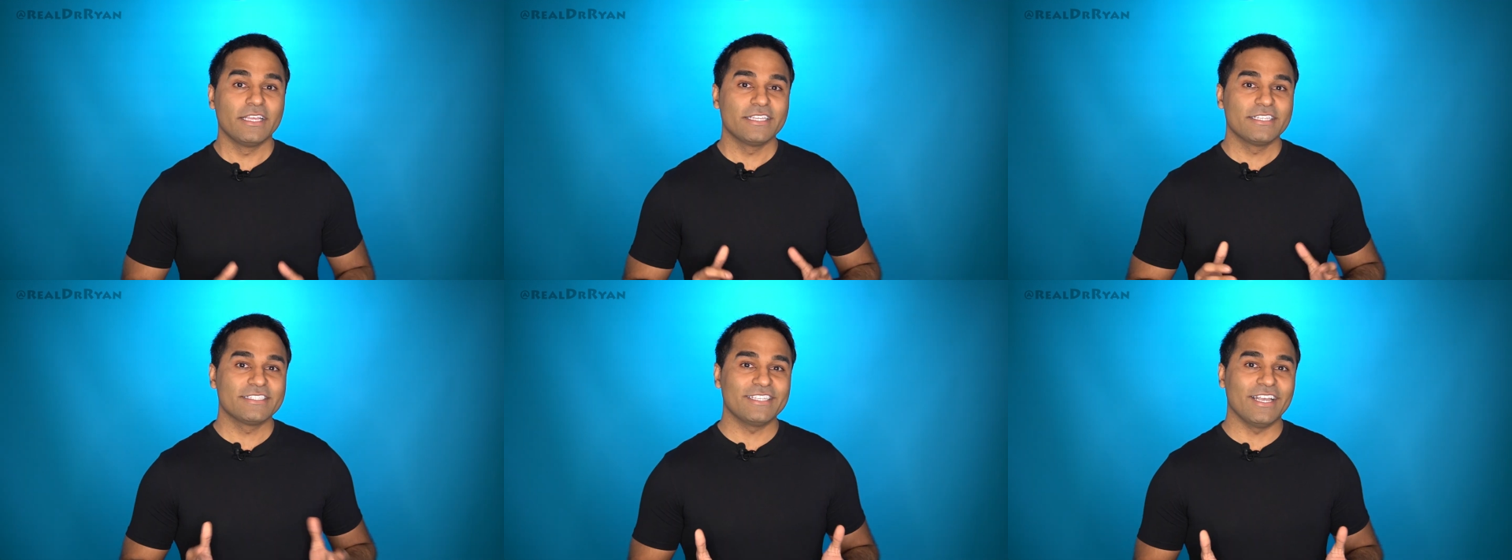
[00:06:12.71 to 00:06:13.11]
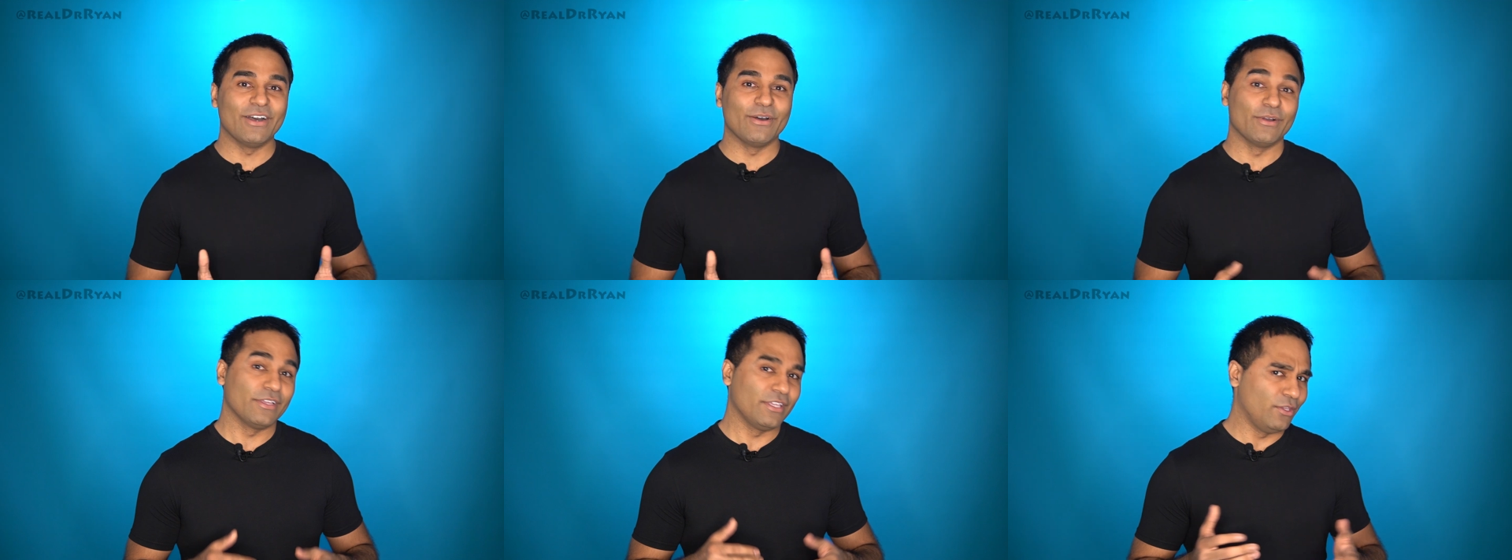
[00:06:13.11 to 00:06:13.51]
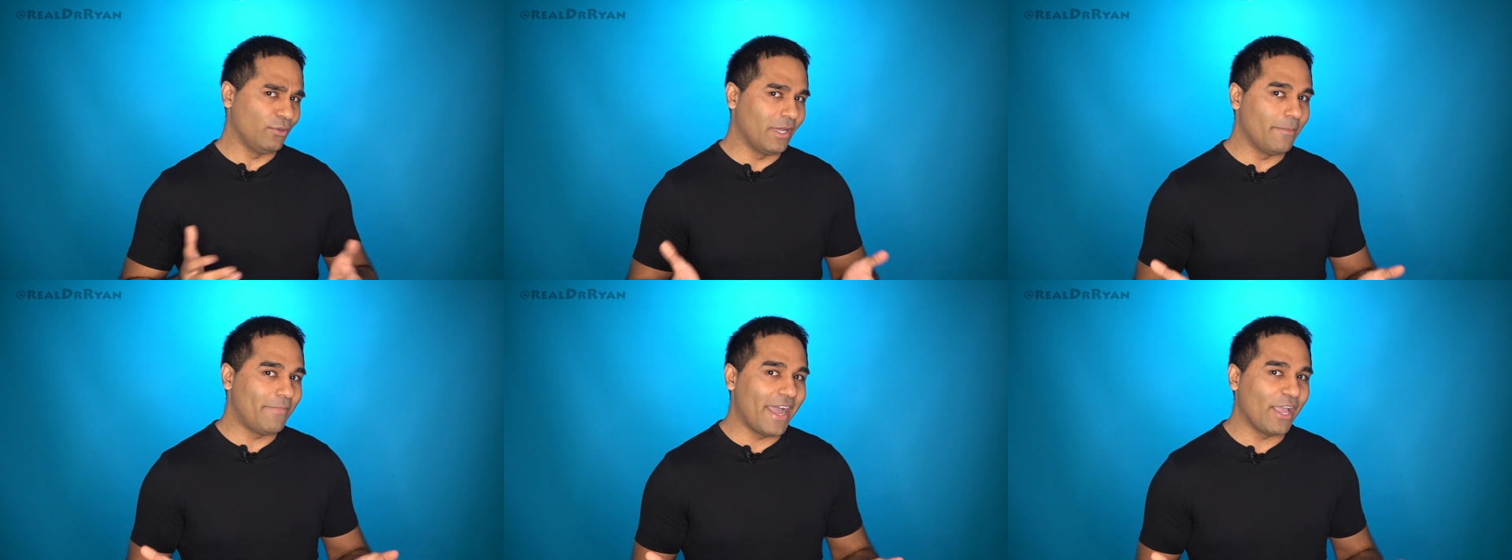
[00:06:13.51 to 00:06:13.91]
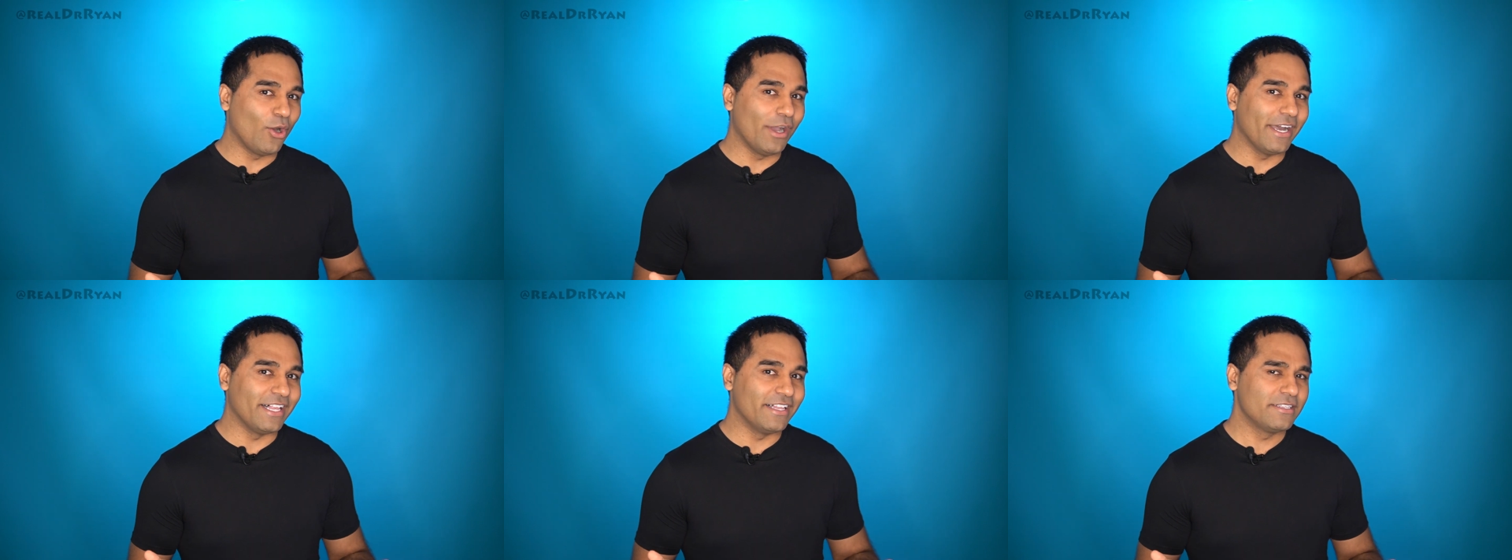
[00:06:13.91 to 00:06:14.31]
So, you want to buy
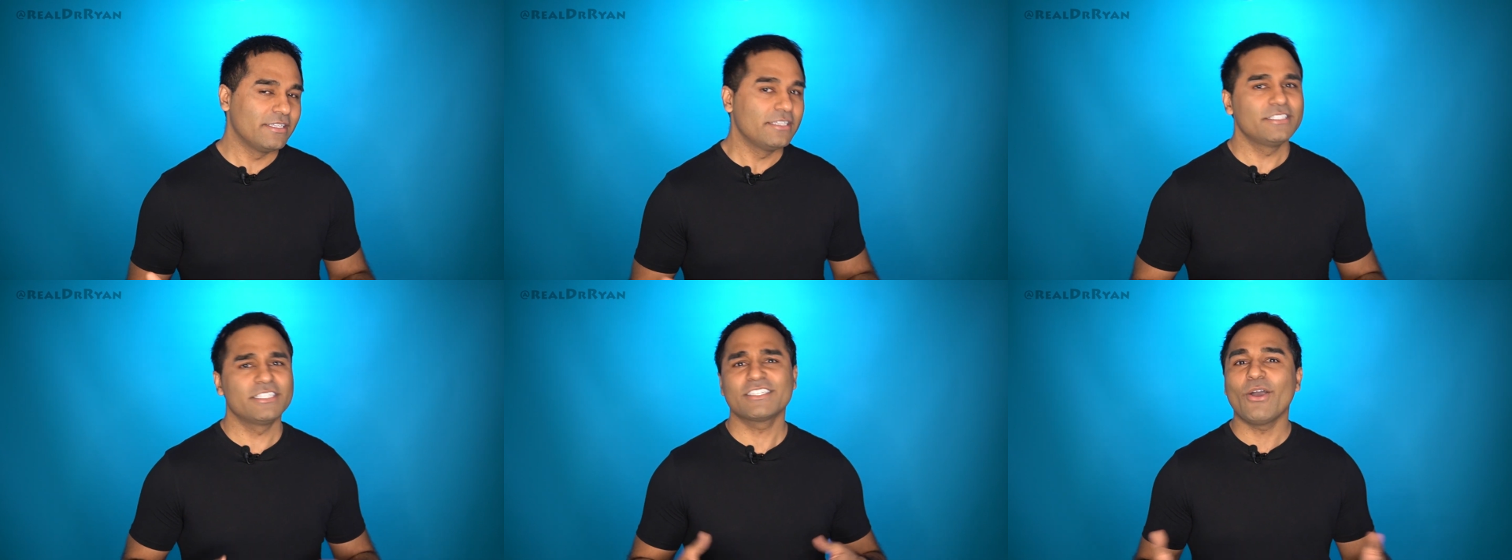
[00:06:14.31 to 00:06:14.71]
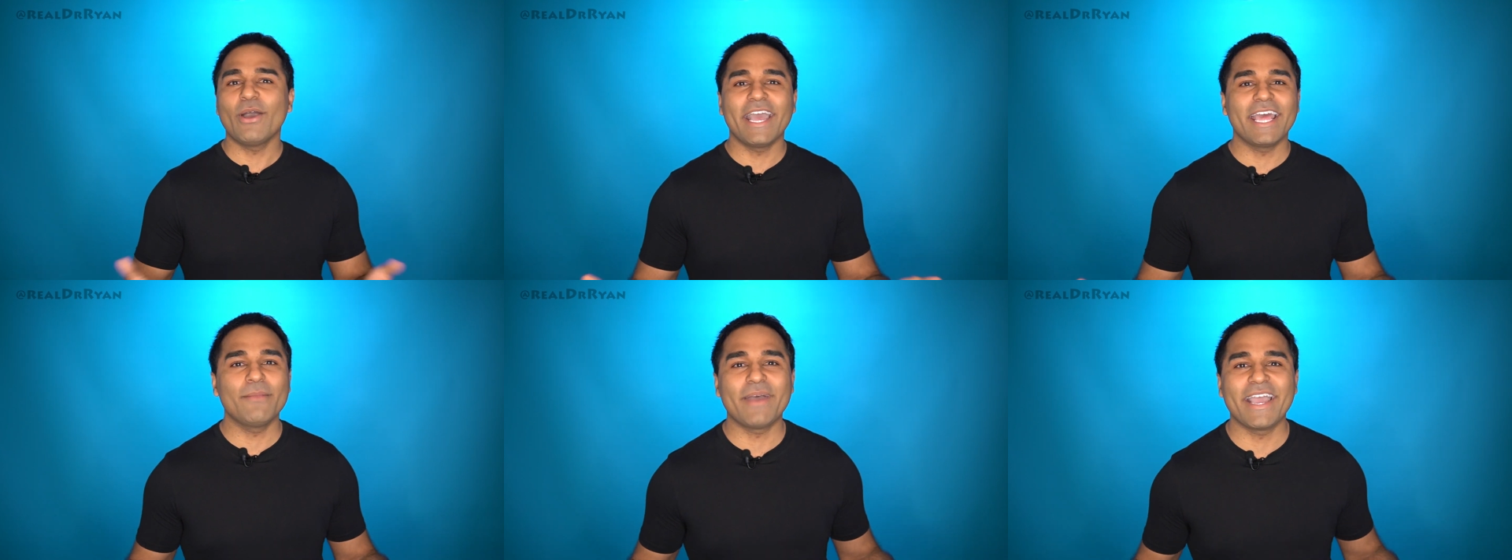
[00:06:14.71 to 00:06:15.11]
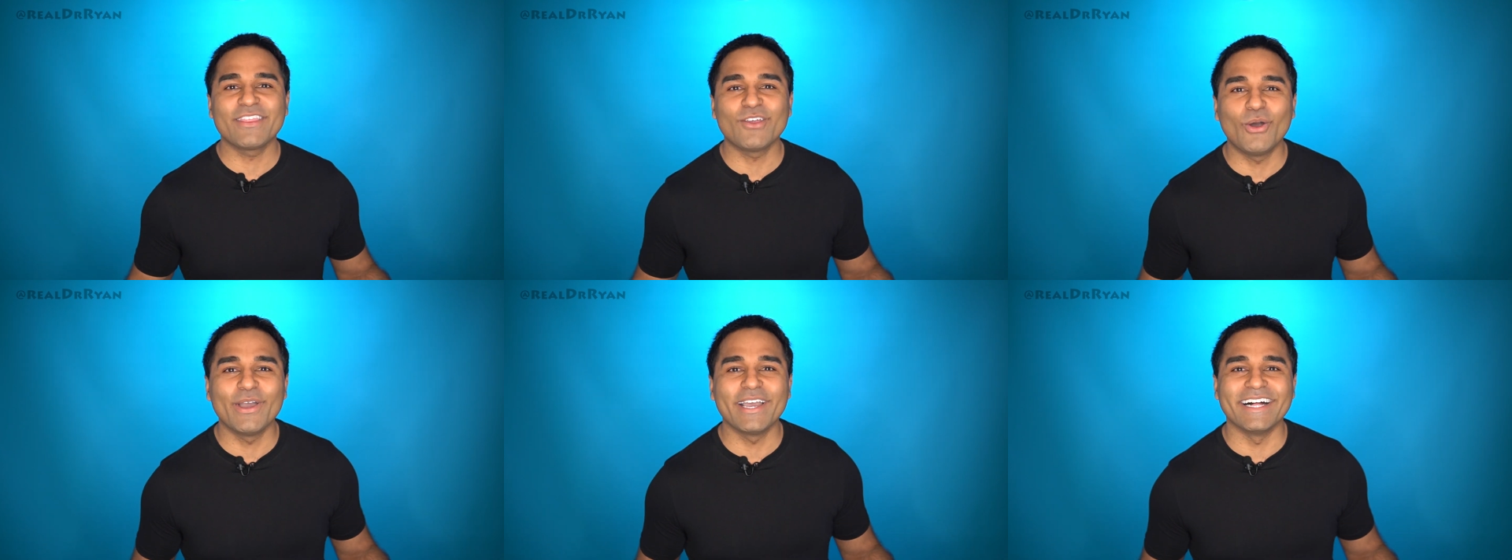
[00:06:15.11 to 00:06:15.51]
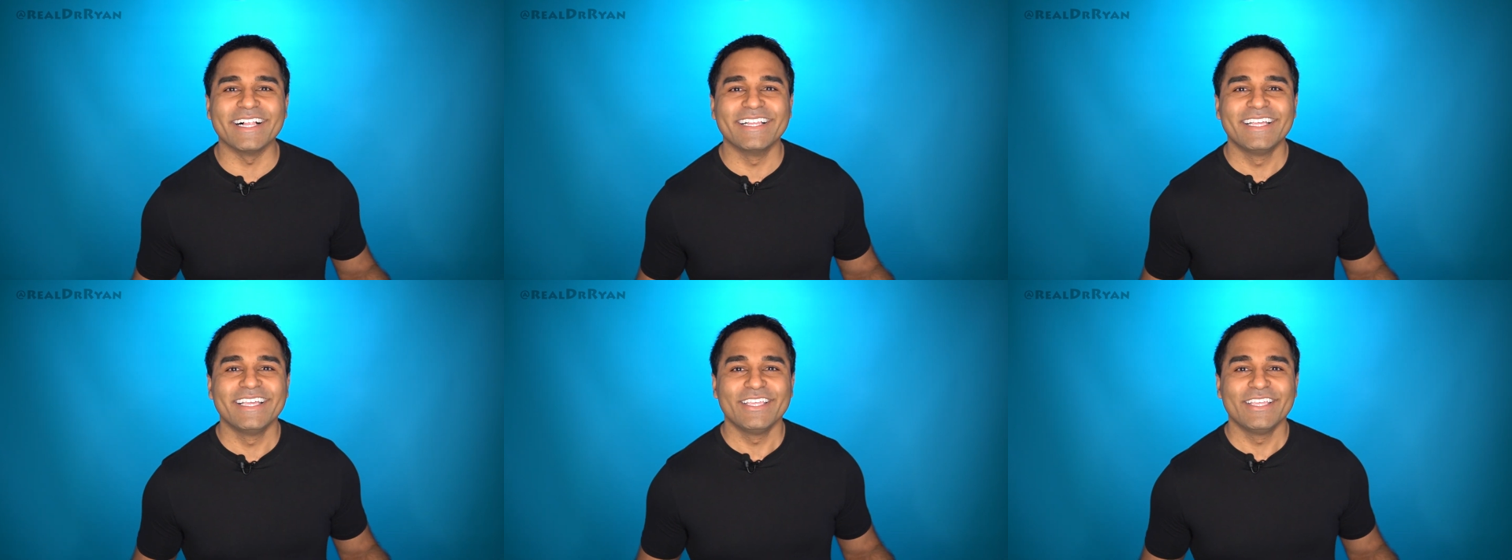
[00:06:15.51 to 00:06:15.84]
oil? Just go ahead and buy the oil.